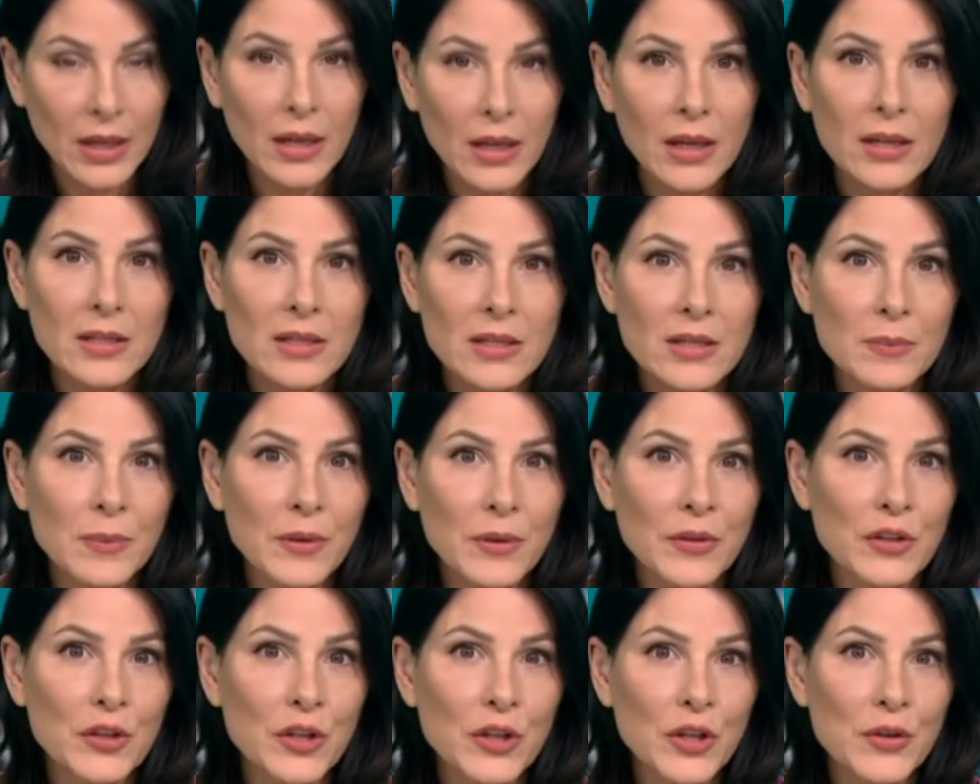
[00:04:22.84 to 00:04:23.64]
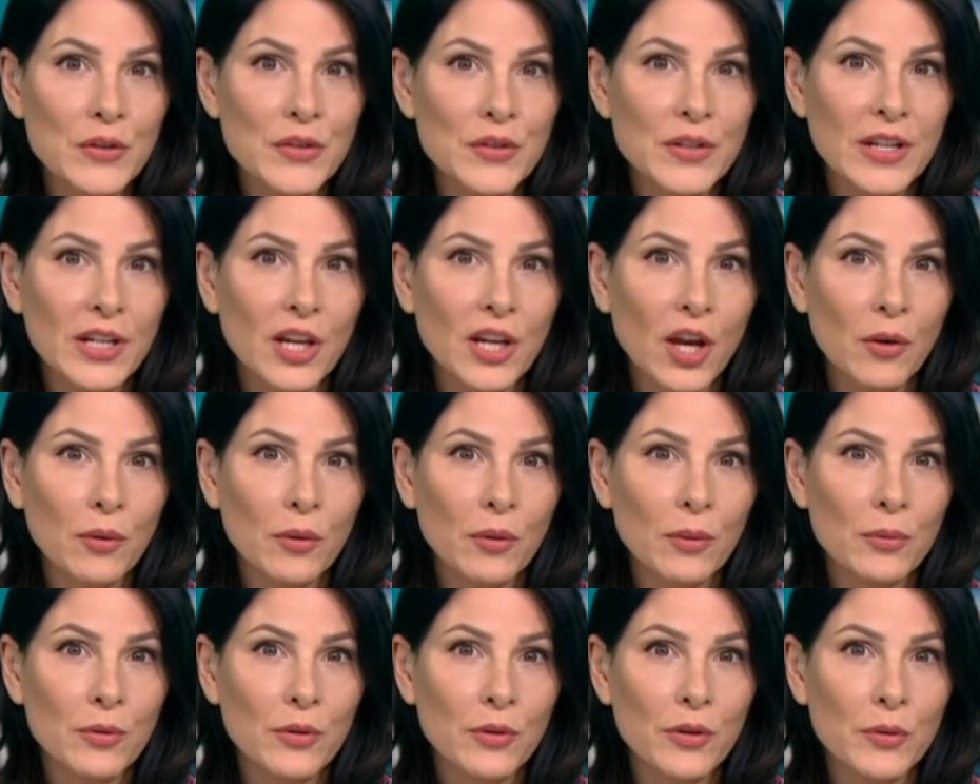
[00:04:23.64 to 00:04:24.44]
Some other news, the
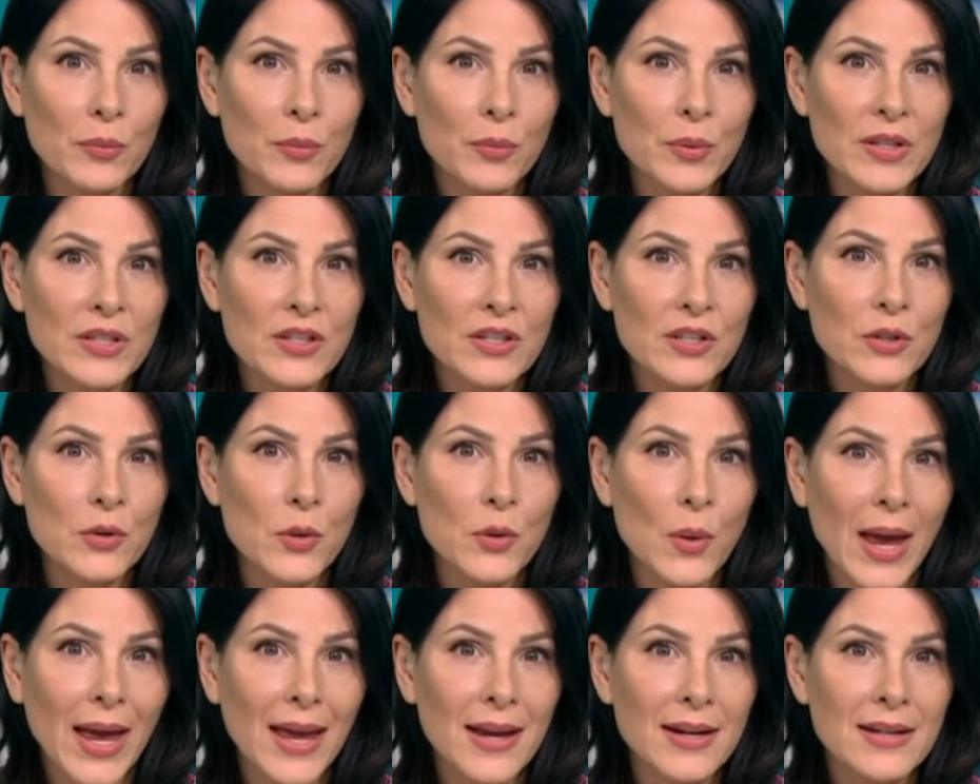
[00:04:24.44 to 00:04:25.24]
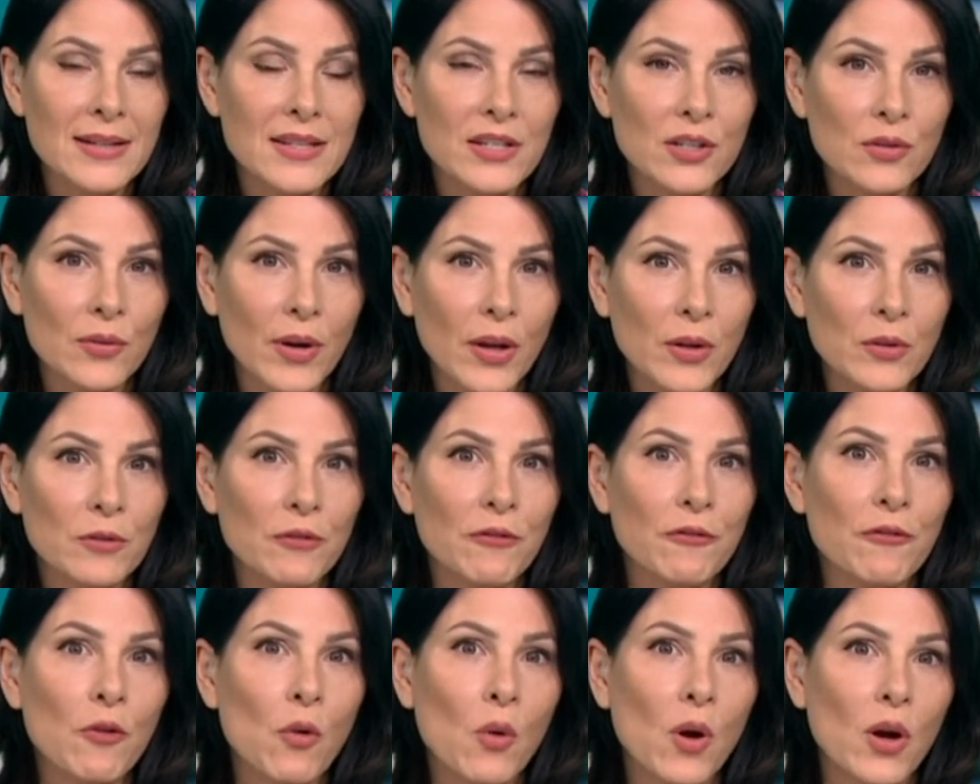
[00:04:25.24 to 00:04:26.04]
co-op group is to axe around
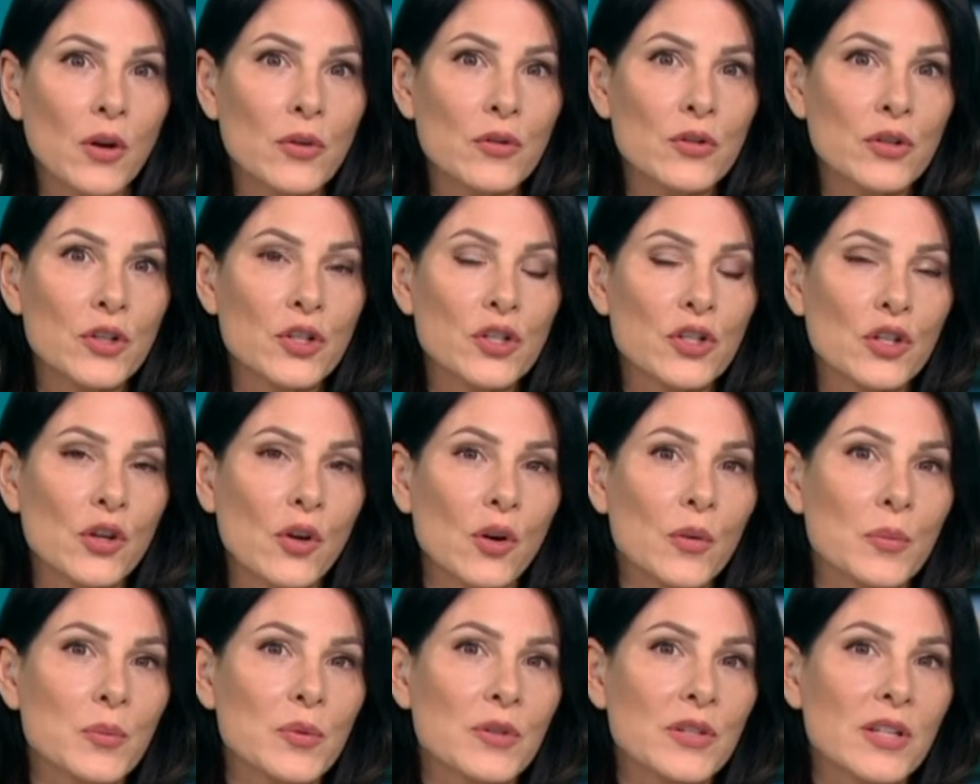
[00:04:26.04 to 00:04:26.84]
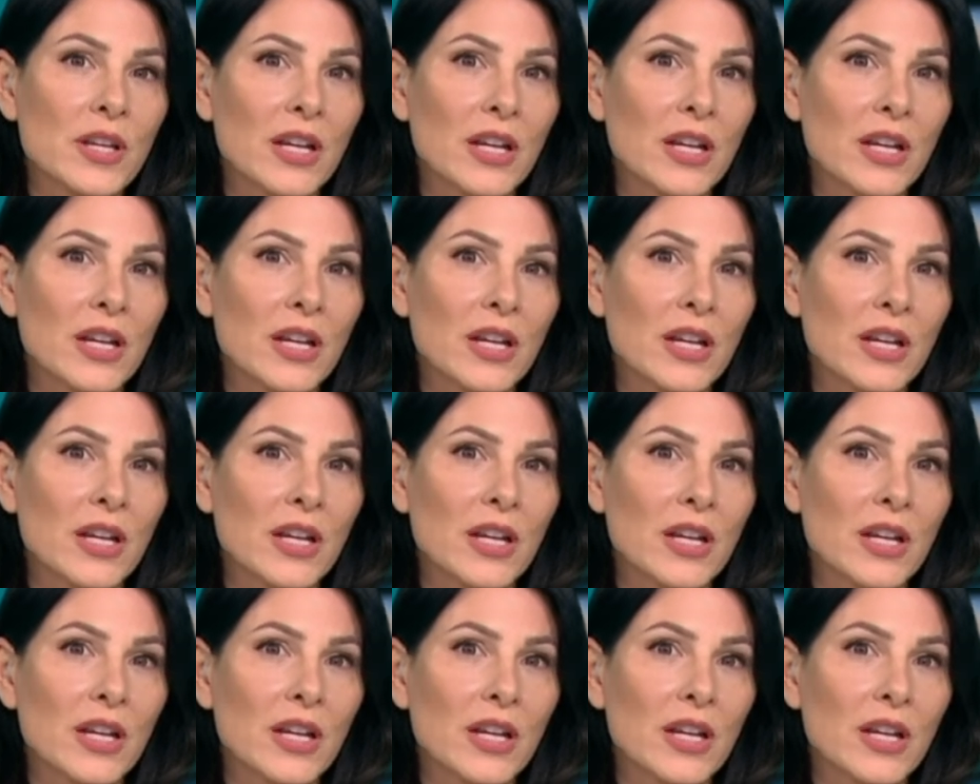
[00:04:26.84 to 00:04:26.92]
400 jobs.